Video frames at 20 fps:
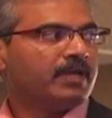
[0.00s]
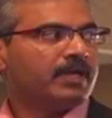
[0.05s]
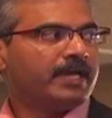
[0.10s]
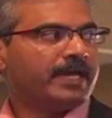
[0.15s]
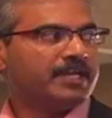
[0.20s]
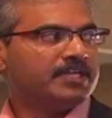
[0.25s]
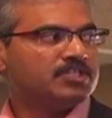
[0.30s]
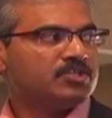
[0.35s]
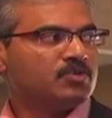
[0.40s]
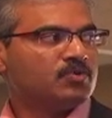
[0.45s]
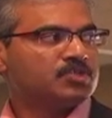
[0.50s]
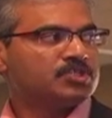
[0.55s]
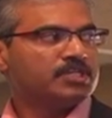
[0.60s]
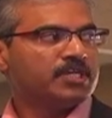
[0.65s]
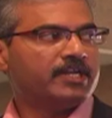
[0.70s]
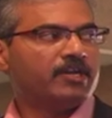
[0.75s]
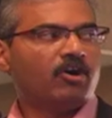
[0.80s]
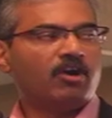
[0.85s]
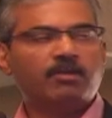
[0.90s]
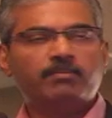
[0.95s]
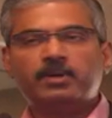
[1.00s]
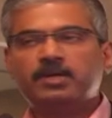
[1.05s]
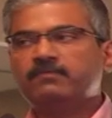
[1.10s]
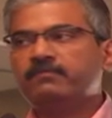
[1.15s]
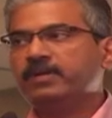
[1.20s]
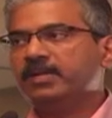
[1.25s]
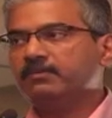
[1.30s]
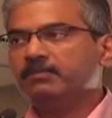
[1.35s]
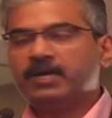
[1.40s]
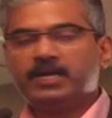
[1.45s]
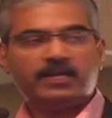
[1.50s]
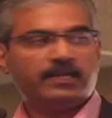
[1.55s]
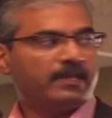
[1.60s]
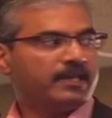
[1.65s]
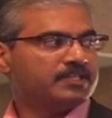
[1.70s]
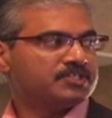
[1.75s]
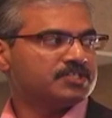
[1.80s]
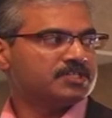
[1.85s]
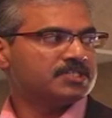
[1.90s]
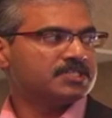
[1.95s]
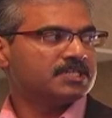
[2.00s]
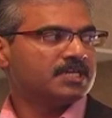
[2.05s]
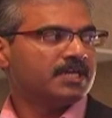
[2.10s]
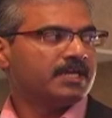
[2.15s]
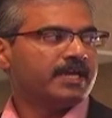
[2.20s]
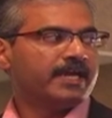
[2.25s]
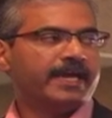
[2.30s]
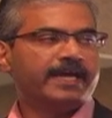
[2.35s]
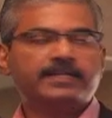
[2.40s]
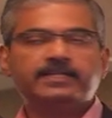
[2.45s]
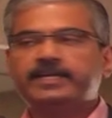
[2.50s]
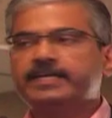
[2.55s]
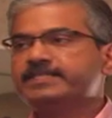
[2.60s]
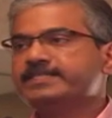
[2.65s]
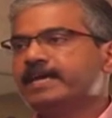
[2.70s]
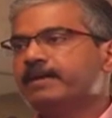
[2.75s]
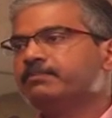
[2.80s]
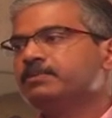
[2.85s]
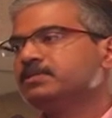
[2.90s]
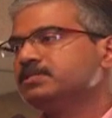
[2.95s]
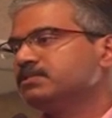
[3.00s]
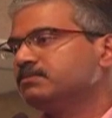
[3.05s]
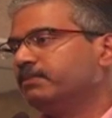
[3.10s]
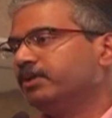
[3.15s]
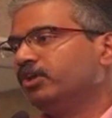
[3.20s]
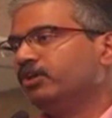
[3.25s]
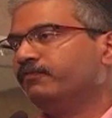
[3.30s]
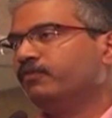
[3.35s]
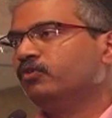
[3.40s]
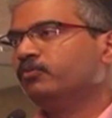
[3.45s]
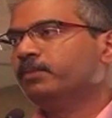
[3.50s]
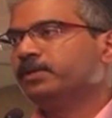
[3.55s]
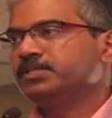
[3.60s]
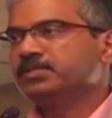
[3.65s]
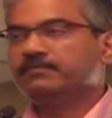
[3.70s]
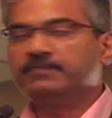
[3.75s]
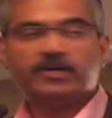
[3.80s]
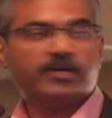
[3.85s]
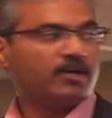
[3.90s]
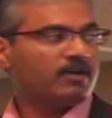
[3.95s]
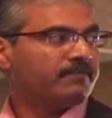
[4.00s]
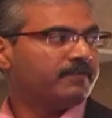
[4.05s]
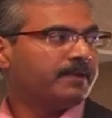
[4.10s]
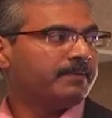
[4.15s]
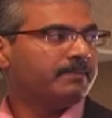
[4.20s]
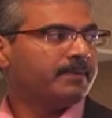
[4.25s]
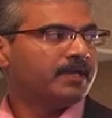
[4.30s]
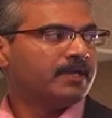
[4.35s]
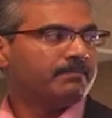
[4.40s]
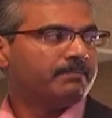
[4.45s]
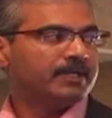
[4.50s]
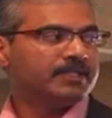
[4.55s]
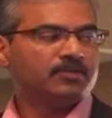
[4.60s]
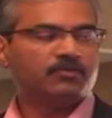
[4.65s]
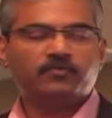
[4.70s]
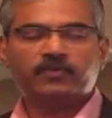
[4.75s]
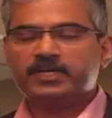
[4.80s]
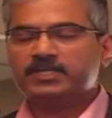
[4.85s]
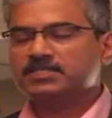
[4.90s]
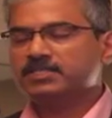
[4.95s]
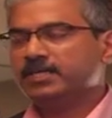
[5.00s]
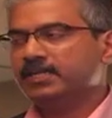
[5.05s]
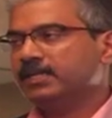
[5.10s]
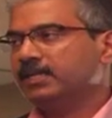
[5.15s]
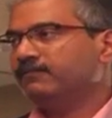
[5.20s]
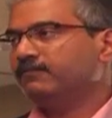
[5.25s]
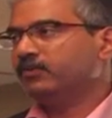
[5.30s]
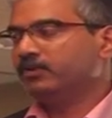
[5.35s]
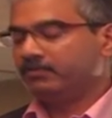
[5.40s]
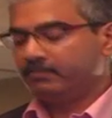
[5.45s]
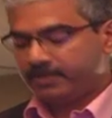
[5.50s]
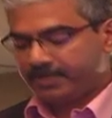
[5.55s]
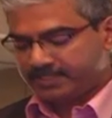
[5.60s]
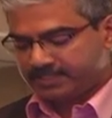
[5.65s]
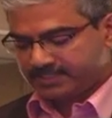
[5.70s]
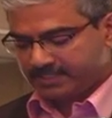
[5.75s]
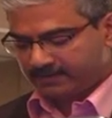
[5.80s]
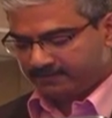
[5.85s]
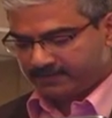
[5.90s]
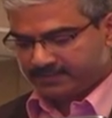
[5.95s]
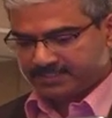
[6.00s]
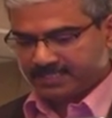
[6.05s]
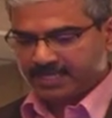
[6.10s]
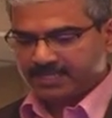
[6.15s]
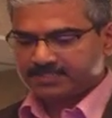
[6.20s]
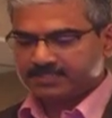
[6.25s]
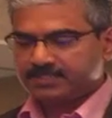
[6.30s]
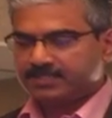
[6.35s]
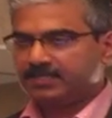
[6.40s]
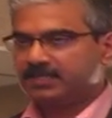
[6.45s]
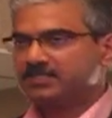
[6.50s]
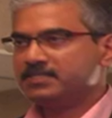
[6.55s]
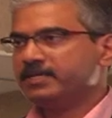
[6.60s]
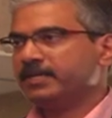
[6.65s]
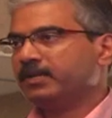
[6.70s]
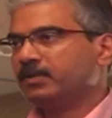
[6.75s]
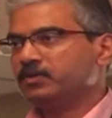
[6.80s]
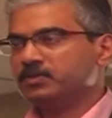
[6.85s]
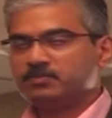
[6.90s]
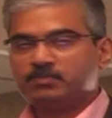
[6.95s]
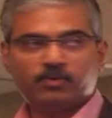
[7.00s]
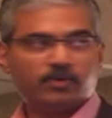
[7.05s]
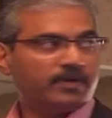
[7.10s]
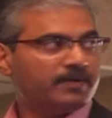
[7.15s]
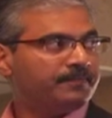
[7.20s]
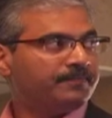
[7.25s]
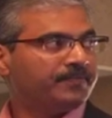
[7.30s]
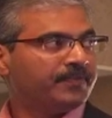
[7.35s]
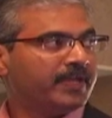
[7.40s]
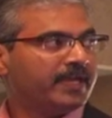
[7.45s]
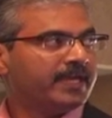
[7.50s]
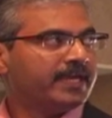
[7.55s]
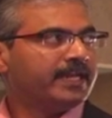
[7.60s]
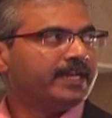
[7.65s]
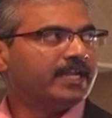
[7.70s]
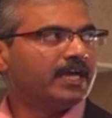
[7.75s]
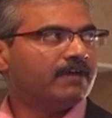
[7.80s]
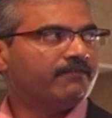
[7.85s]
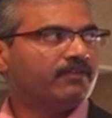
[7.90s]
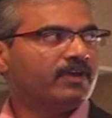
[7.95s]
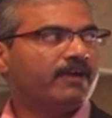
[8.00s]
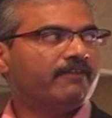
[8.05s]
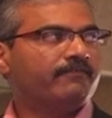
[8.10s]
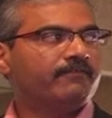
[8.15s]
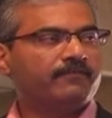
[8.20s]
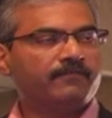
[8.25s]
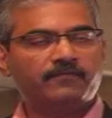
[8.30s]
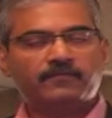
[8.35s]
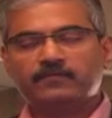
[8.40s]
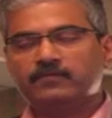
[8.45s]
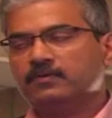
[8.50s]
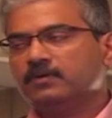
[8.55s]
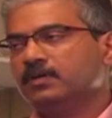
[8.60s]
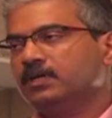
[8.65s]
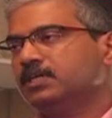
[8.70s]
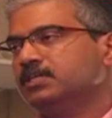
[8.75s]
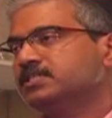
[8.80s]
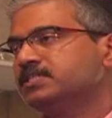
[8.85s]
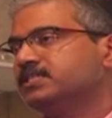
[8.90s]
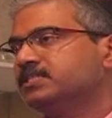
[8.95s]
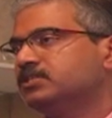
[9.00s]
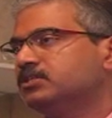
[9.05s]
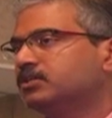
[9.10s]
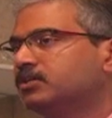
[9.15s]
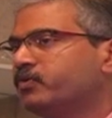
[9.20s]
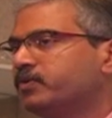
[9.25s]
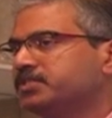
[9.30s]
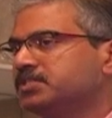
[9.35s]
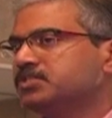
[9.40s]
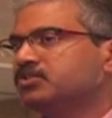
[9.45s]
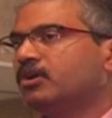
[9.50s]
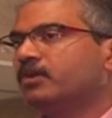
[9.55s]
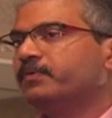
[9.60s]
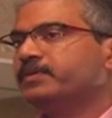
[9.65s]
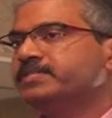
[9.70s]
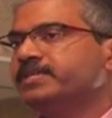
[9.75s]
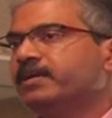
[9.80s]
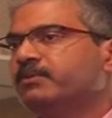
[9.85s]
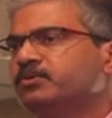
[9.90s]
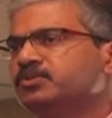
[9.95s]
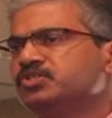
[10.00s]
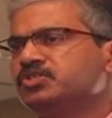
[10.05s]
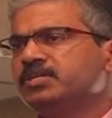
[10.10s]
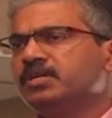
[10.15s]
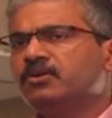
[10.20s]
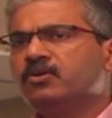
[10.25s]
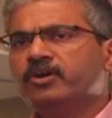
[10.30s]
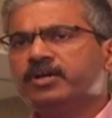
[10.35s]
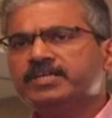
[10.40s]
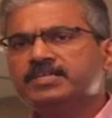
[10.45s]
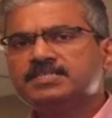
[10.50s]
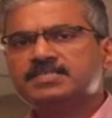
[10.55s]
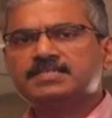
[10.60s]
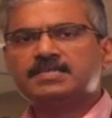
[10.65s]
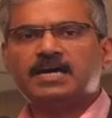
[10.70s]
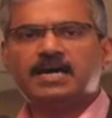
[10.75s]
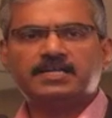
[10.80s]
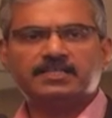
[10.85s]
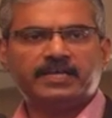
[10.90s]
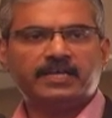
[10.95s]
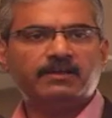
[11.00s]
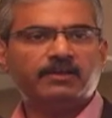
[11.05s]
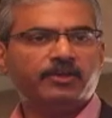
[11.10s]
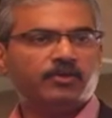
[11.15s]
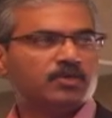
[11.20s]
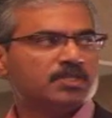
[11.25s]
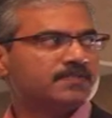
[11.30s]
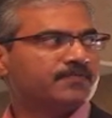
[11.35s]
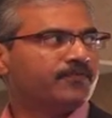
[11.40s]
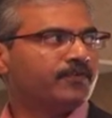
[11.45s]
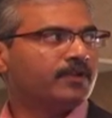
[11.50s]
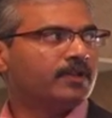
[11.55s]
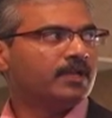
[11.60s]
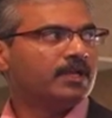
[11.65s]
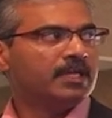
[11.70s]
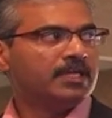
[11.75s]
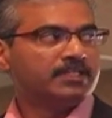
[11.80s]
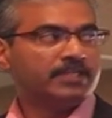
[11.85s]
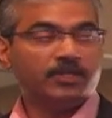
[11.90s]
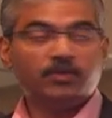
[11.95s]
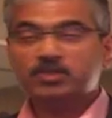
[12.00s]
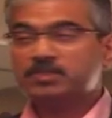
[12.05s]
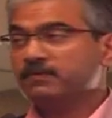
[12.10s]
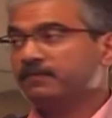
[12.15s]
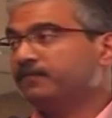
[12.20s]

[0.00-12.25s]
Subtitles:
and is used in all but very mild cases. And the examples, many of you might have heard of them: methotrexate, leflunomide, sulfasalazine, and cyclosporine. Now, if you have your question is always there about steroids. Are they useful? They're useful